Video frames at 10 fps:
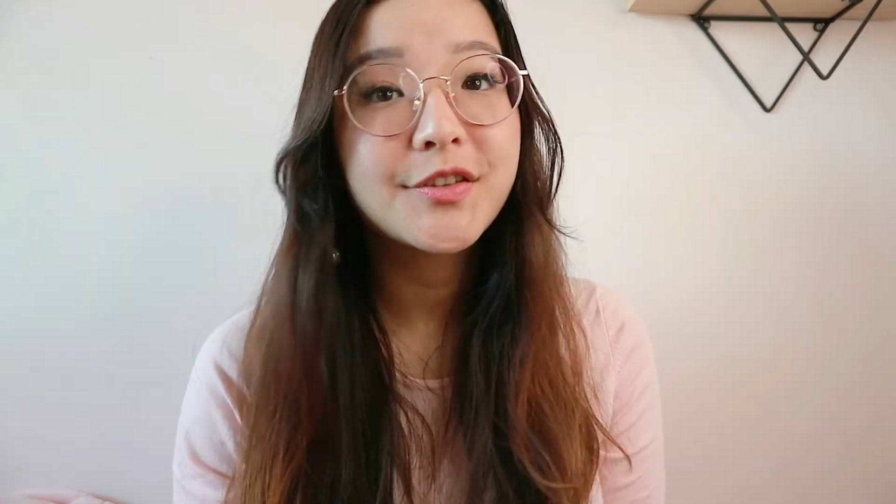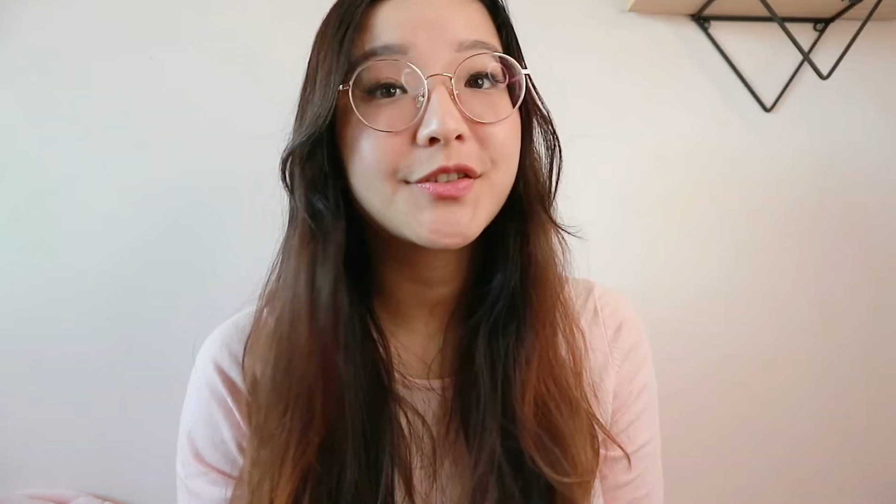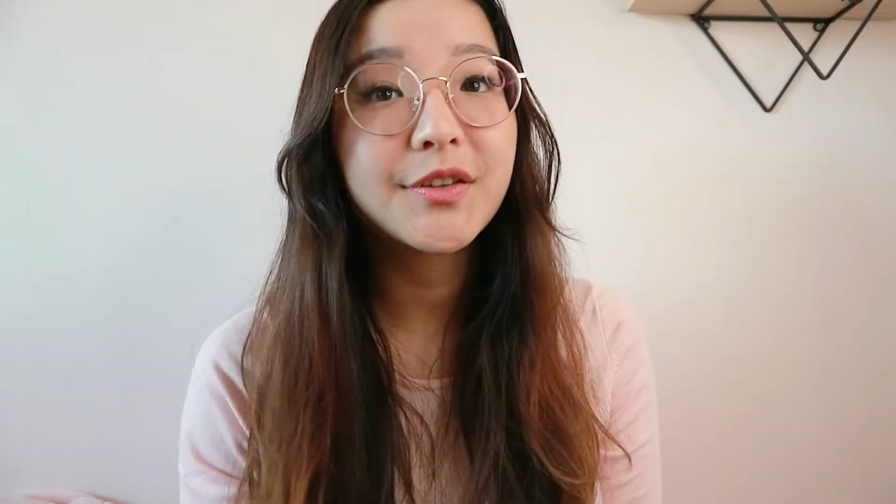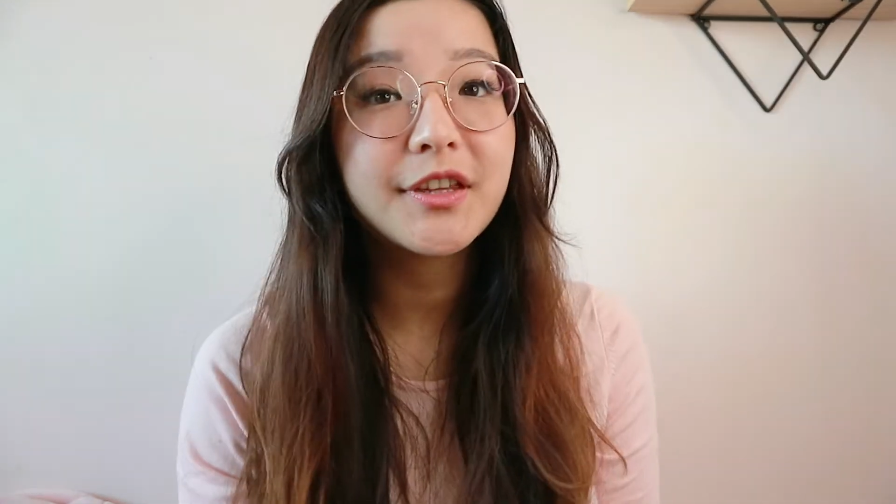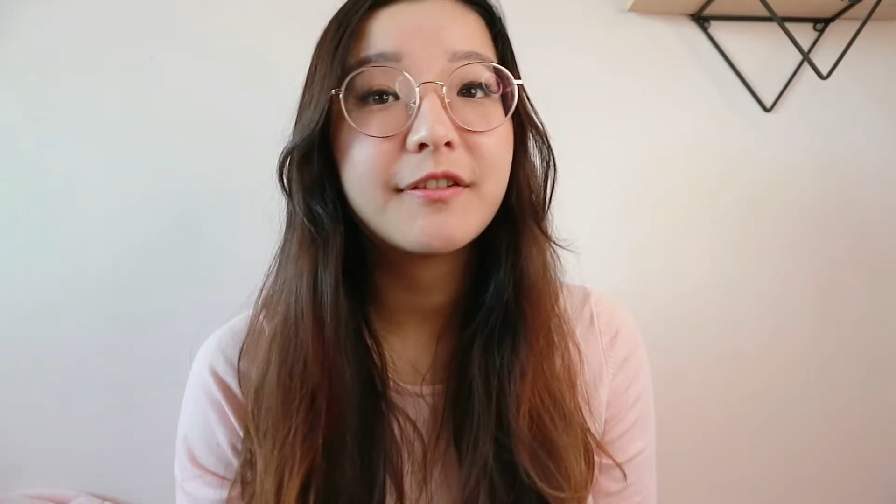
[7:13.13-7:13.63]

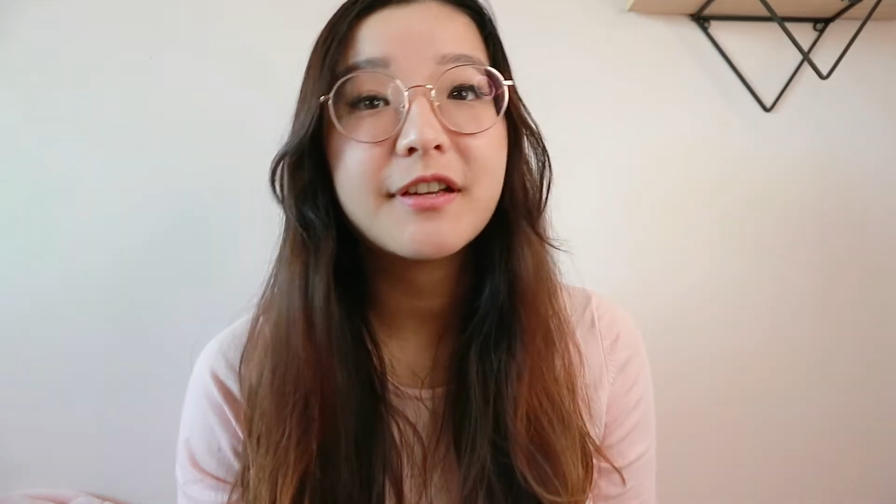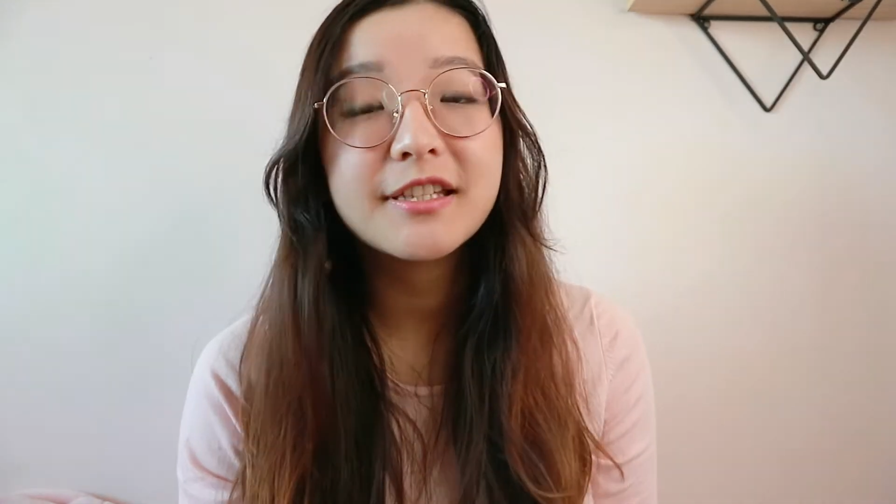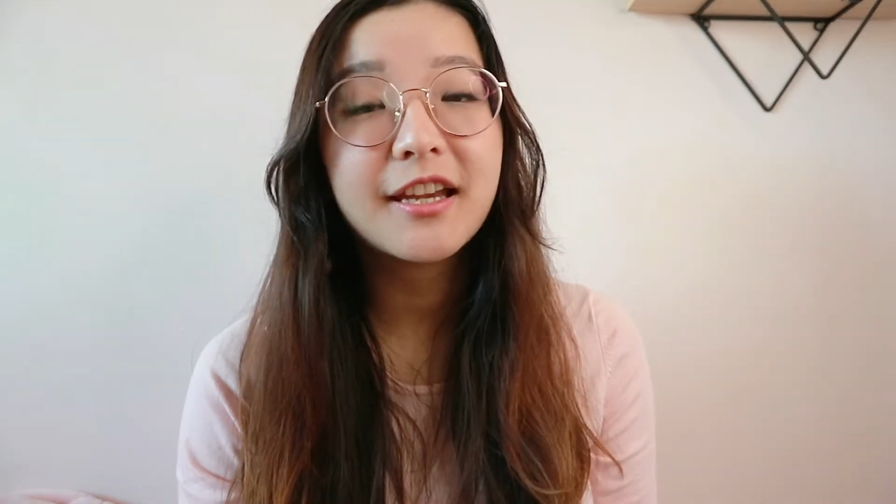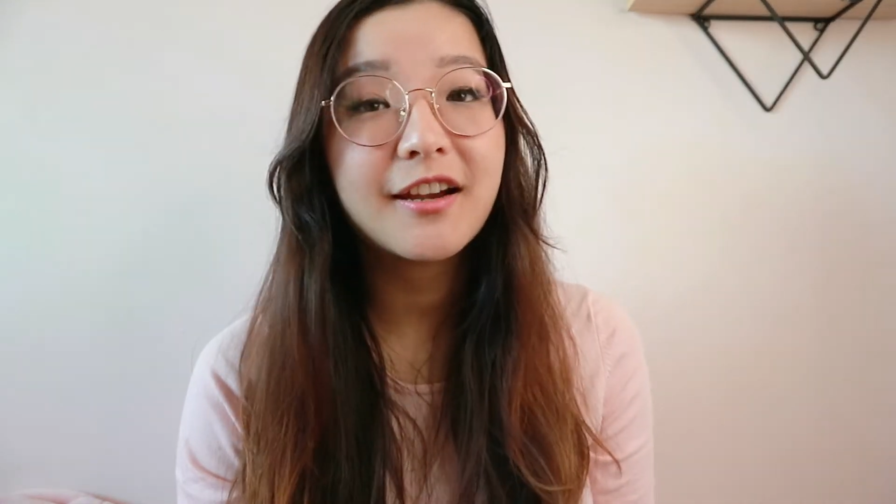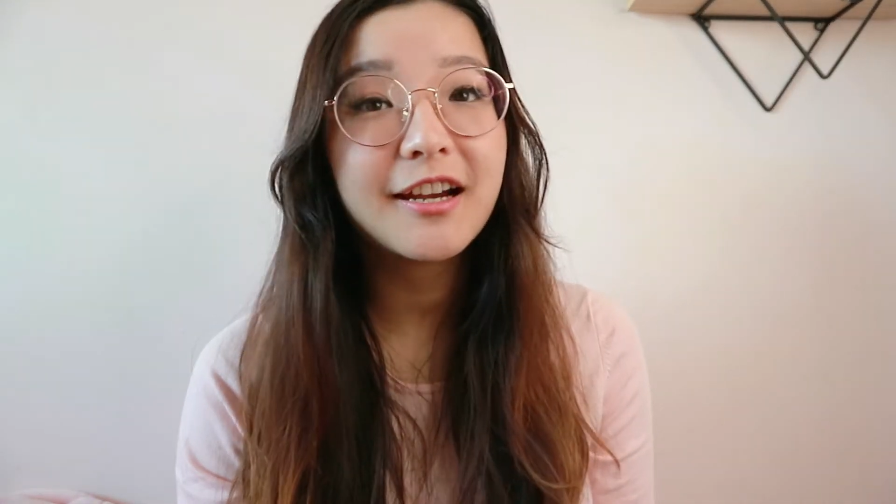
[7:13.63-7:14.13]
So the
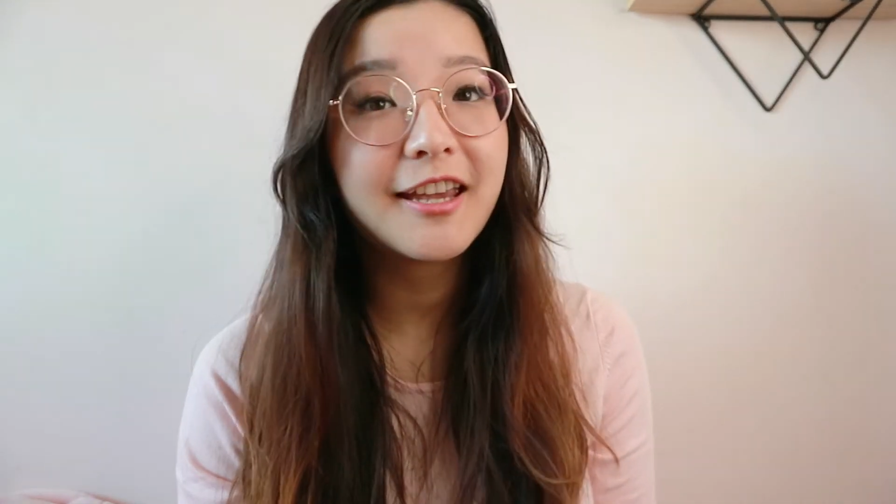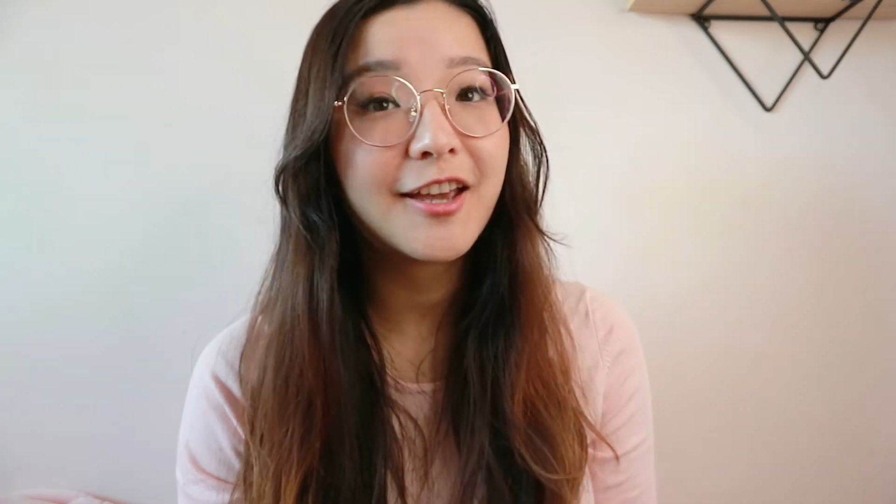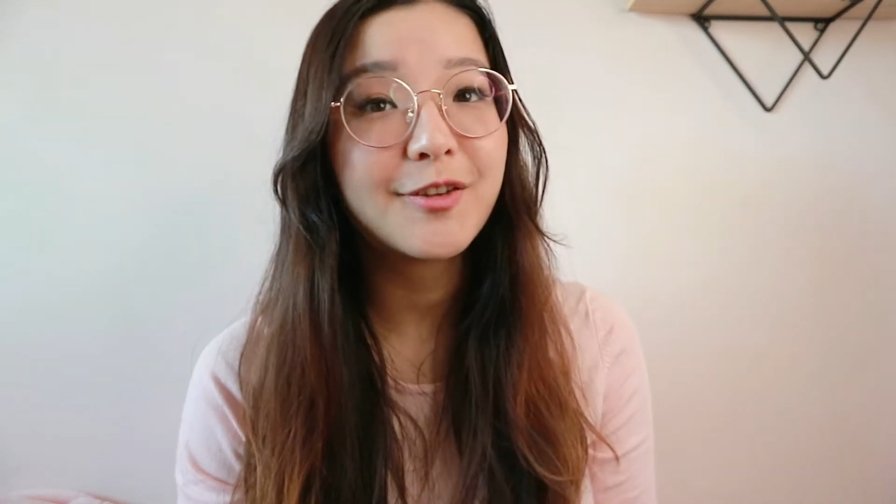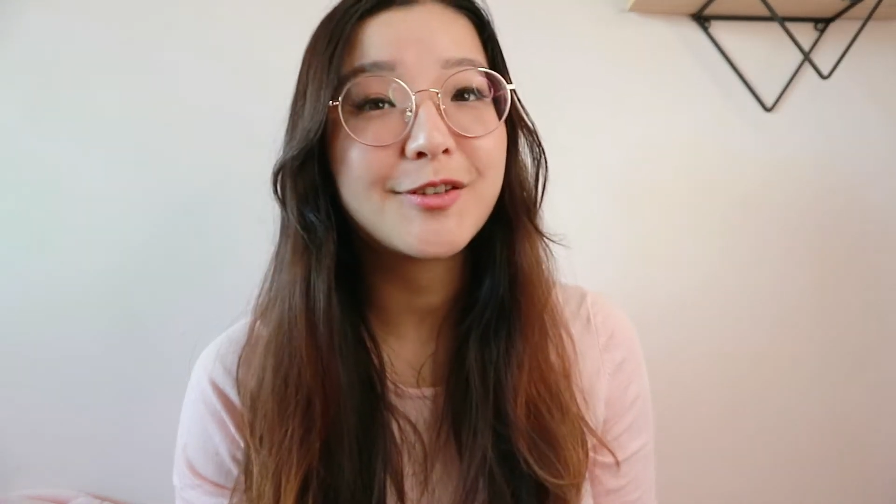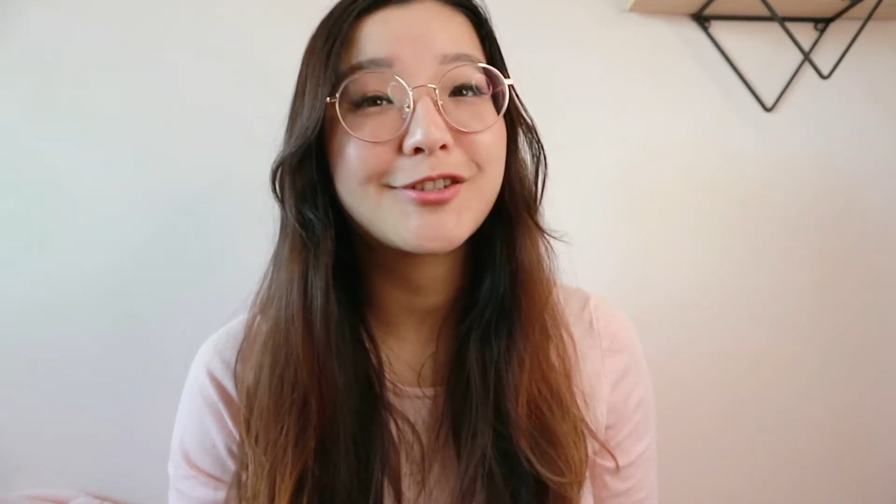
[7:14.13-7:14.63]
Falscara
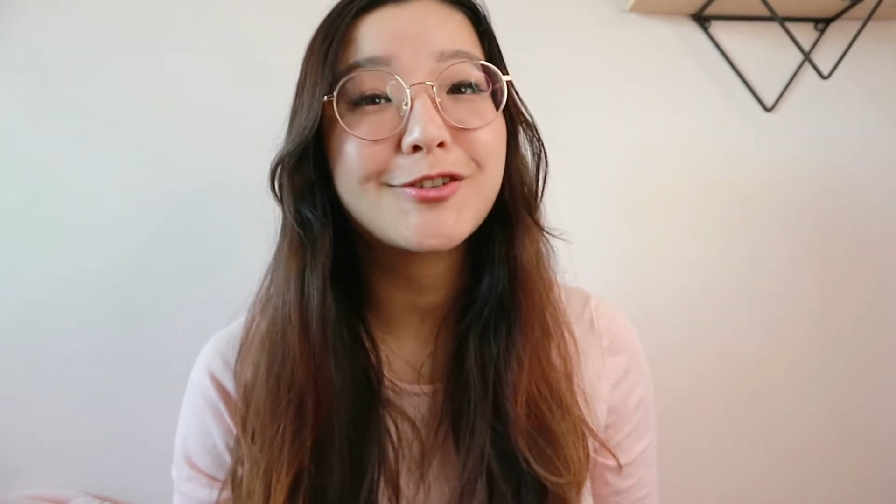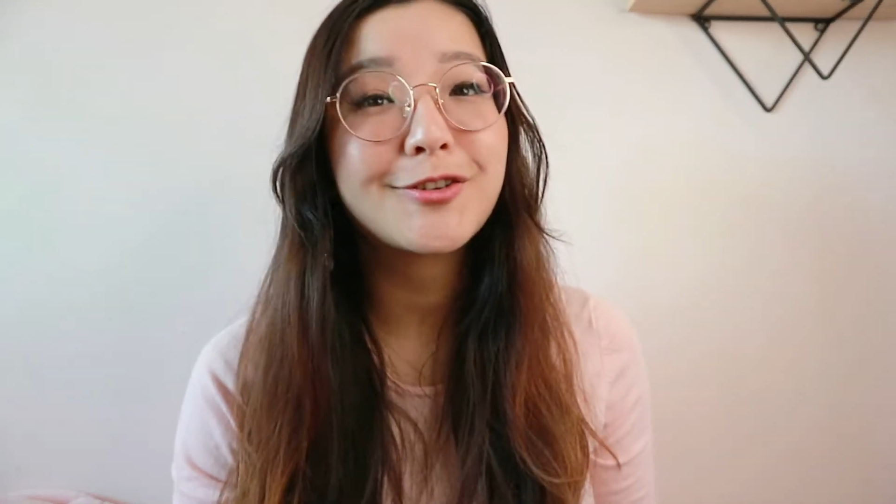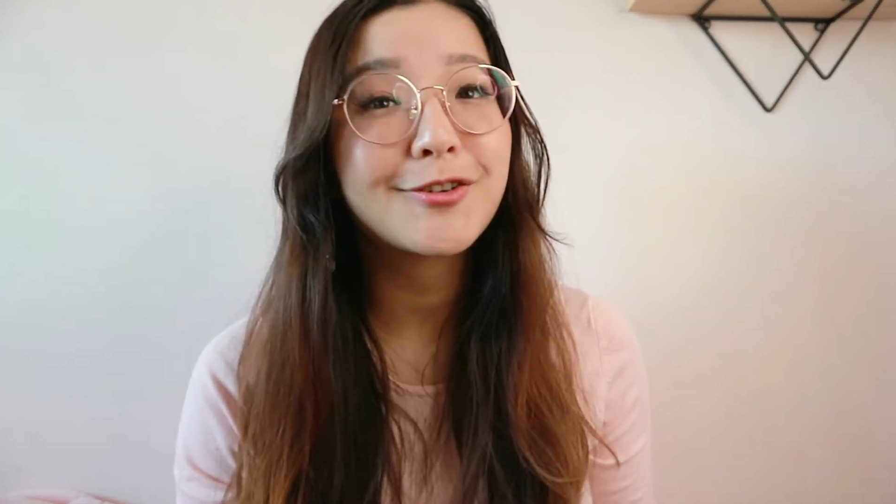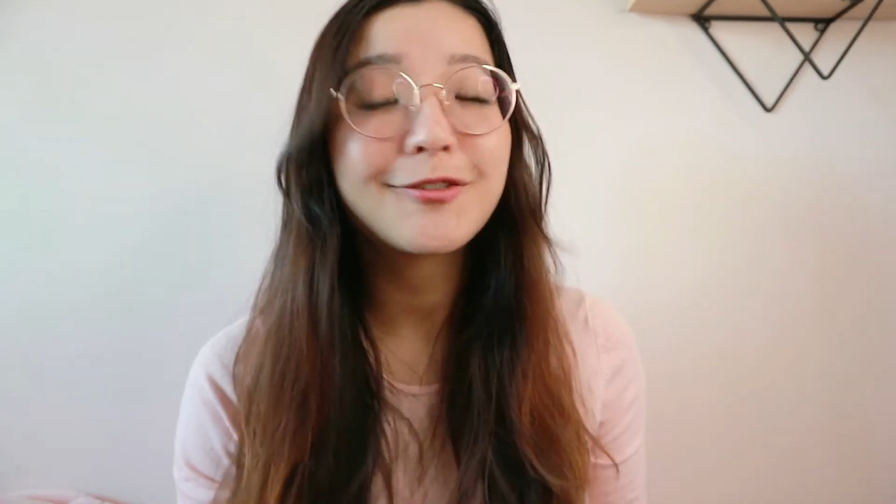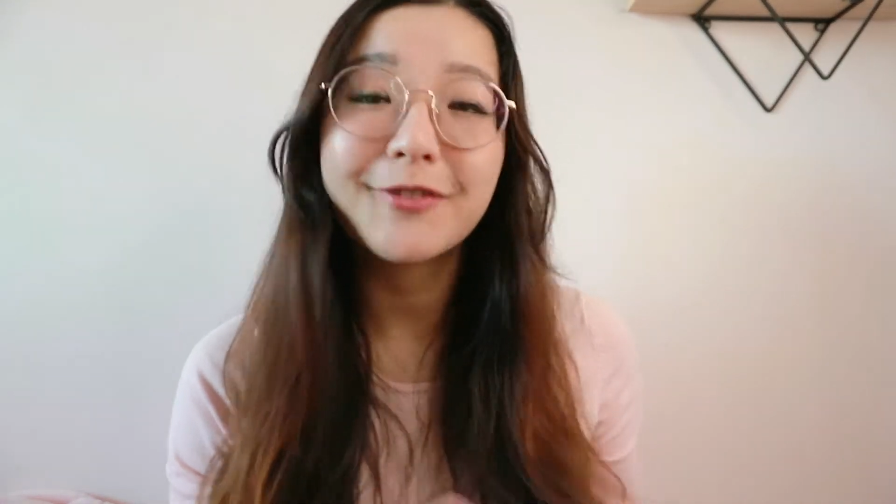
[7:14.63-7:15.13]
kit was a total